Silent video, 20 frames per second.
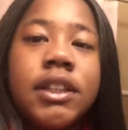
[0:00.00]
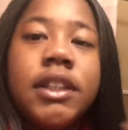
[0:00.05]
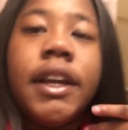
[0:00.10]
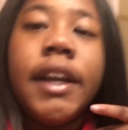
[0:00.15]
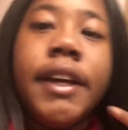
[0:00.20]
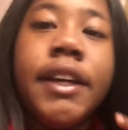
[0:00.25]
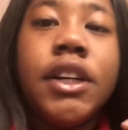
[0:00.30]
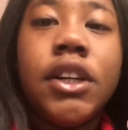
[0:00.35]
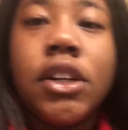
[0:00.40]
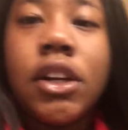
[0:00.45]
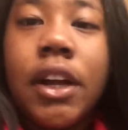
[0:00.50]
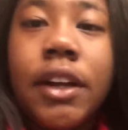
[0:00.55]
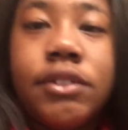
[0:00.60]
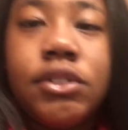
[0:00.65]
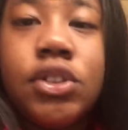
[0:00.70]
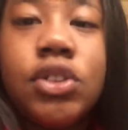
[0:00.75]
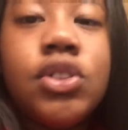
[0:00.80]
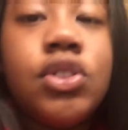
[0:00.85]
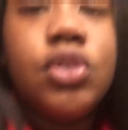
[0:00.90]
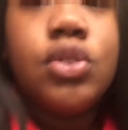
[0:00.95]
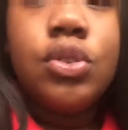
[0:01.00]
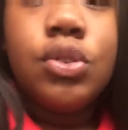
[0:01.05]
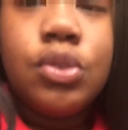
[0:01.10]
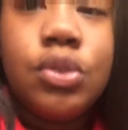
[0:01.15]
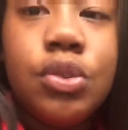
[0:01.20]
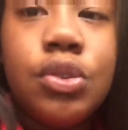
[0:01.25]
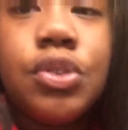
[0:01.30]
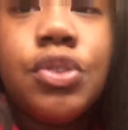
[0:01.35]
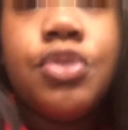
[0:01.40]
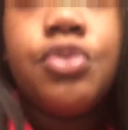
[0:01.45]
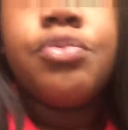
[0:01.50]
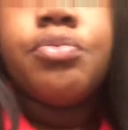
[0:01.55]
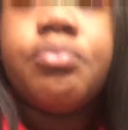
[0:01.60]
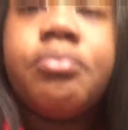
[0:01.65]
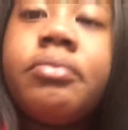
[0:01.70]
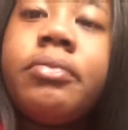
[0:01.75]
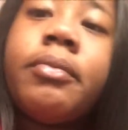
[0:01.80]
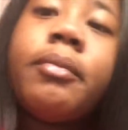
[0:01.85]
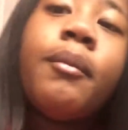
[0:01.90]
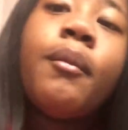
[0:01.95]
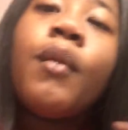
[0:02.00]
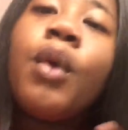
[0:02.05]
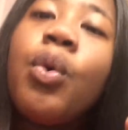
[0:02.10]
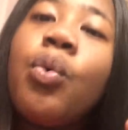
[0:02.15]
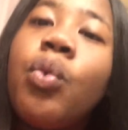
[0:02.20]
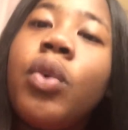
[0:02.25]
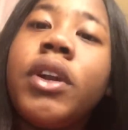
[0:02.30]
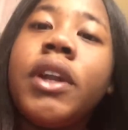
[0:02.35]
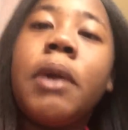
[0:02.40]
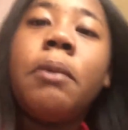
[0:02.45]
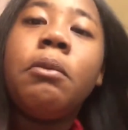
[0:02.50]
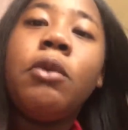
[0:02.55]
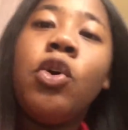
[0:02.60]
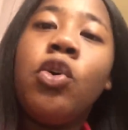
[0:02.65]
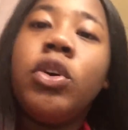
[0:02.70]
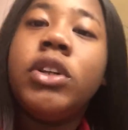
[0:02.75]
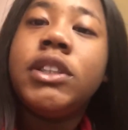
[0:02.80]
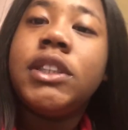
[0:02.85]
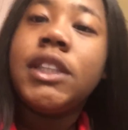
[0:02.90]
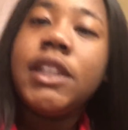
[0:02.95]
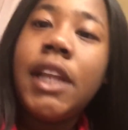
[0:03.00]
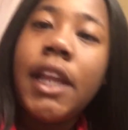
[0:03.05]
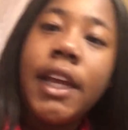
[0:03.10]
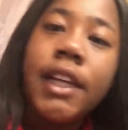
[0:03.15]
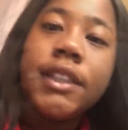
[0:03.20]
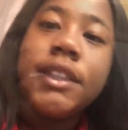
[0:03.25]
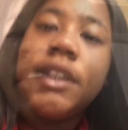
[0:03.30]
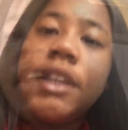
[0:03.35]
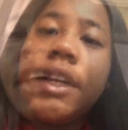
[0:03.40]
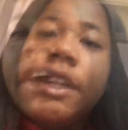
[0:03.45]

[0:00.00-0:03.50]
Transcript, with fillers: later after school when I'm going to dance.